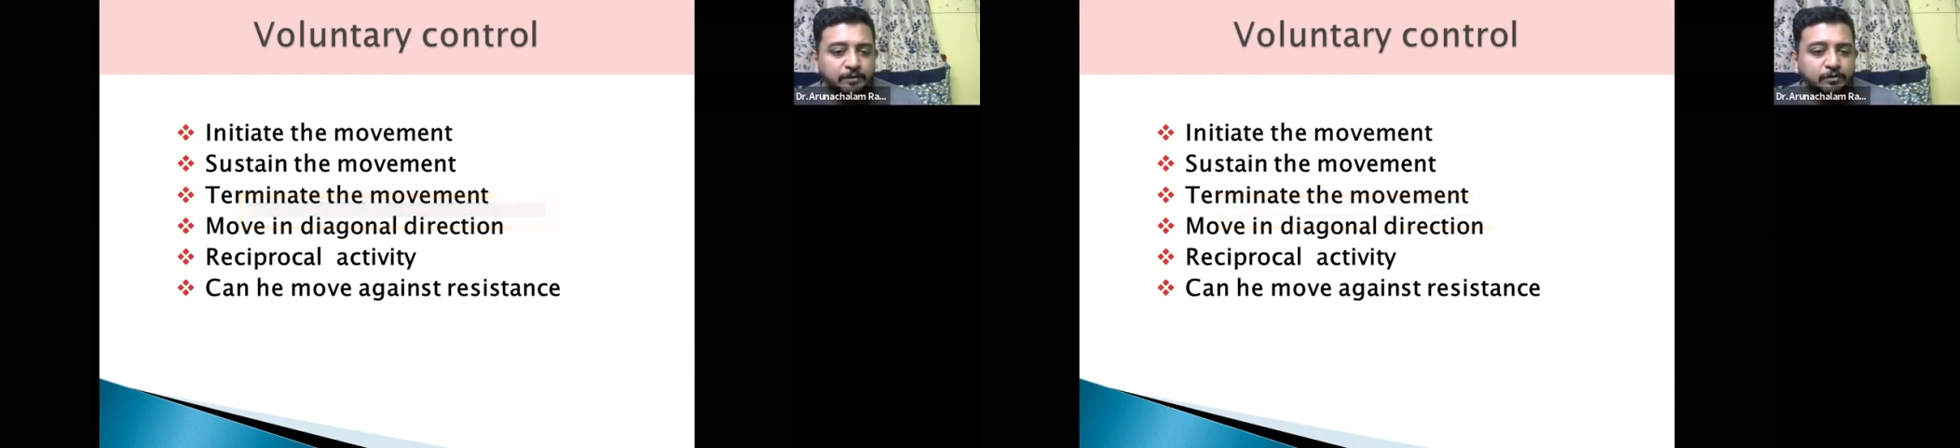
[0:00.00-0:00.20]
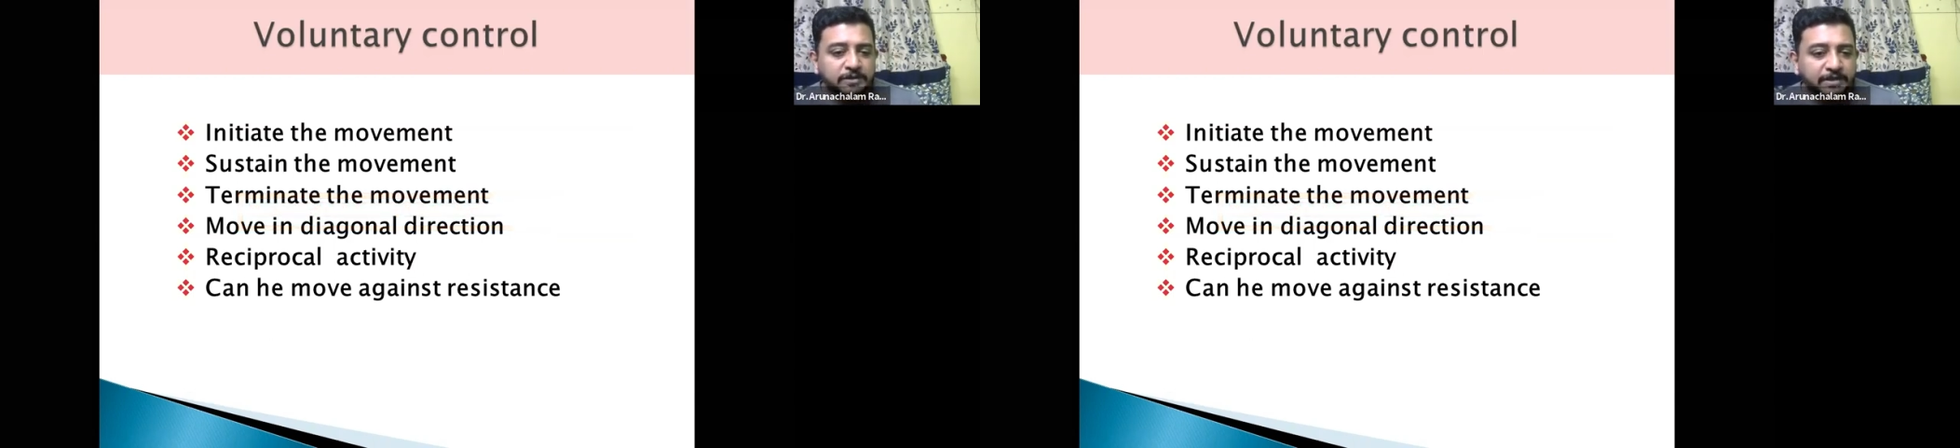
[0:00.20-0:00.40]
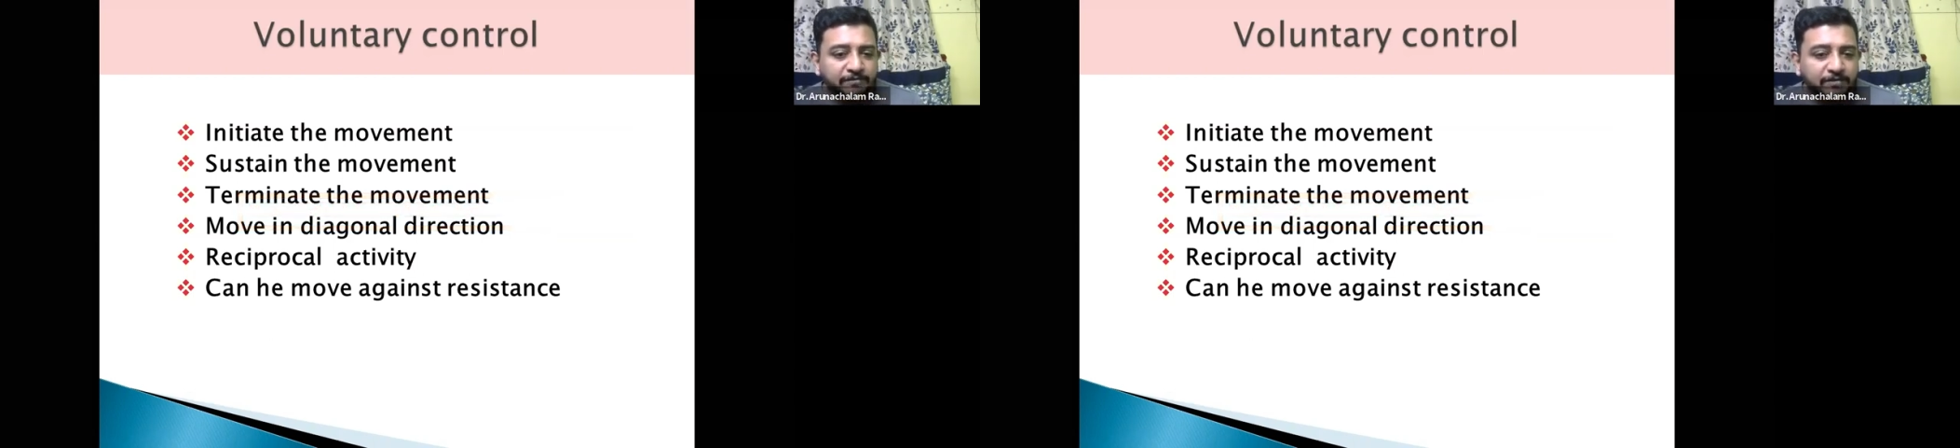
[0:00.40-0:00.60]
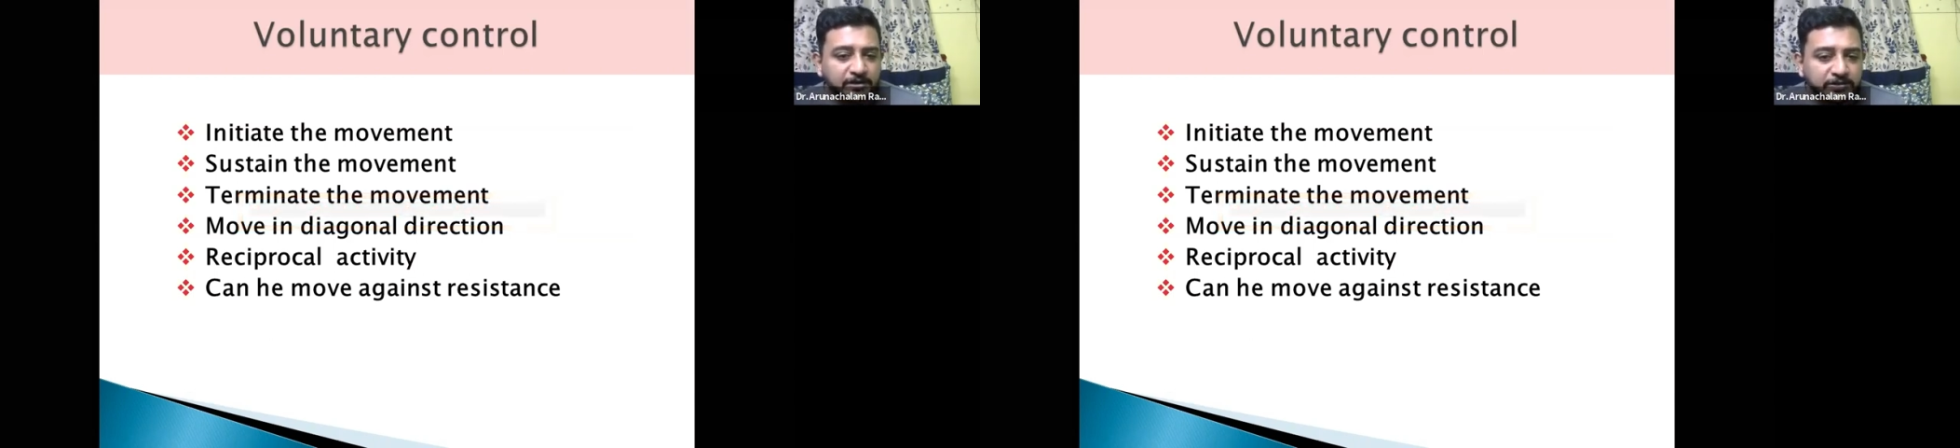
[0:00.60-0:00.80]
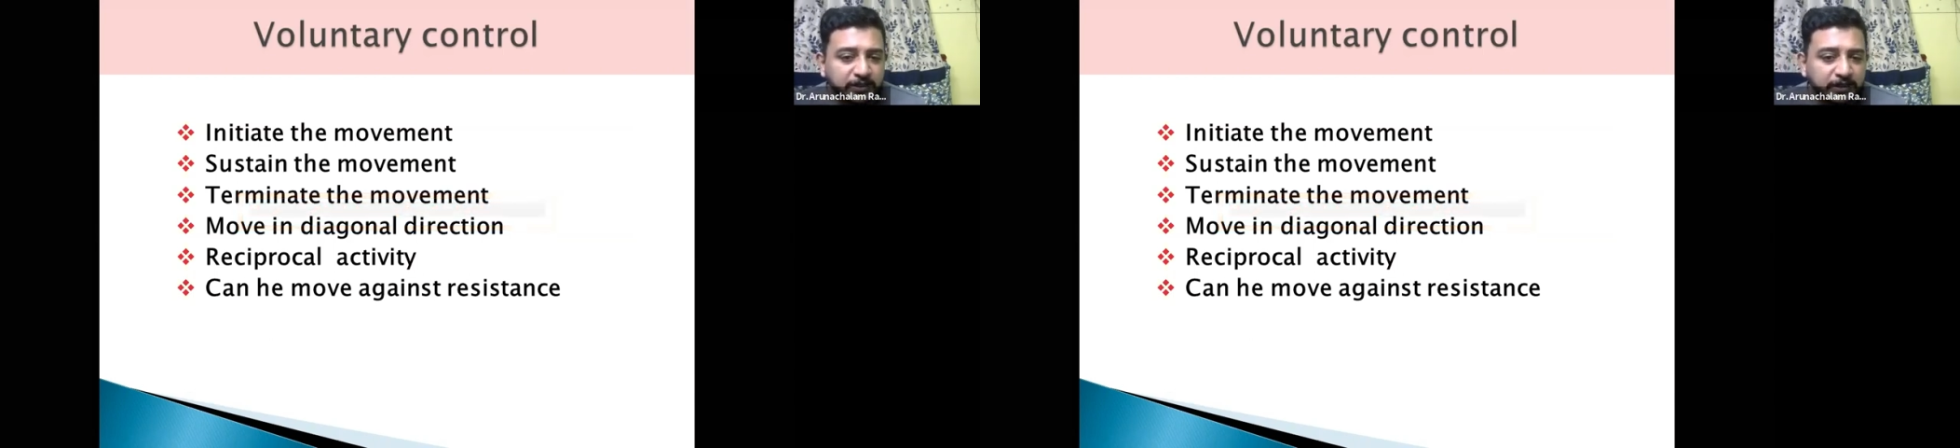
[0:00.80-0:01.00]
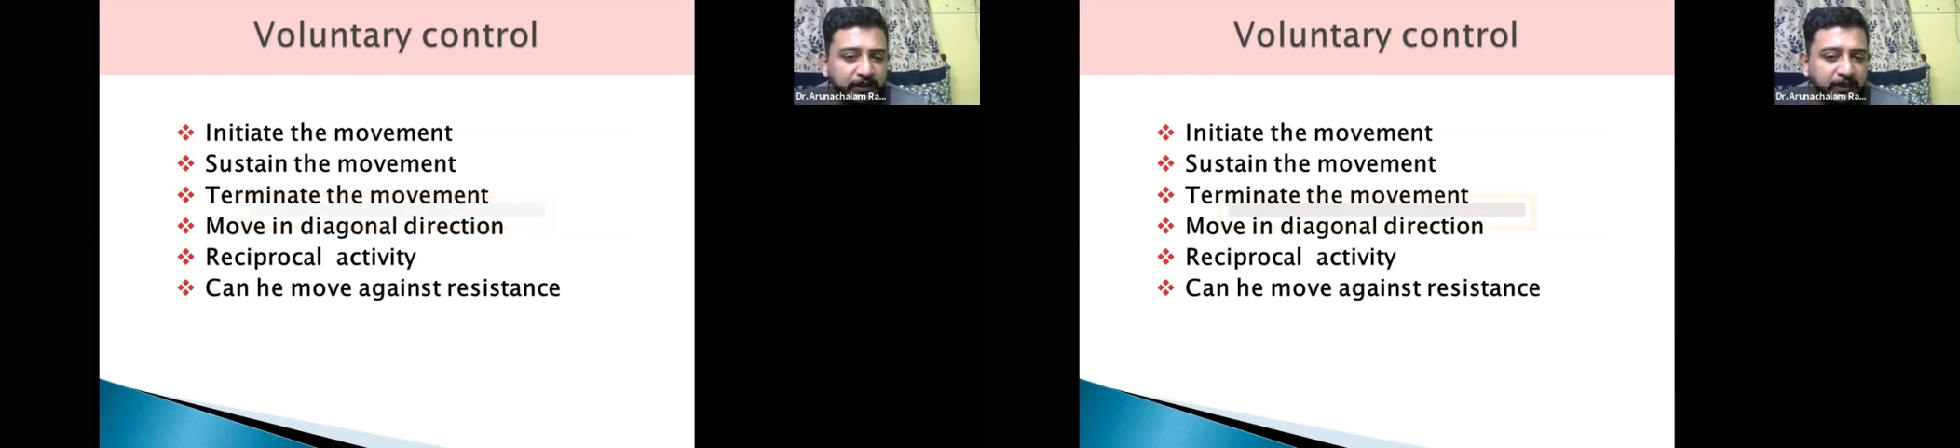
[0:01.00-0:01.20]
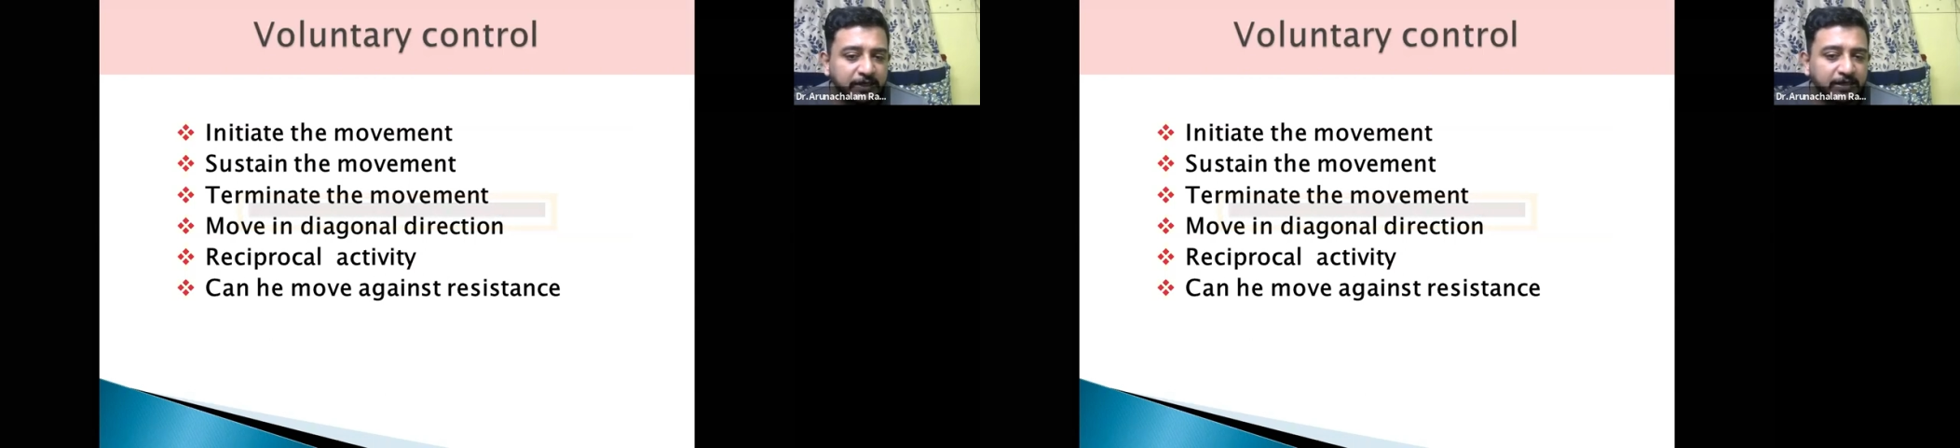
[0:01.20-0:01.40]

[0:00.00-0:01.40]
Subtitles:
who say functional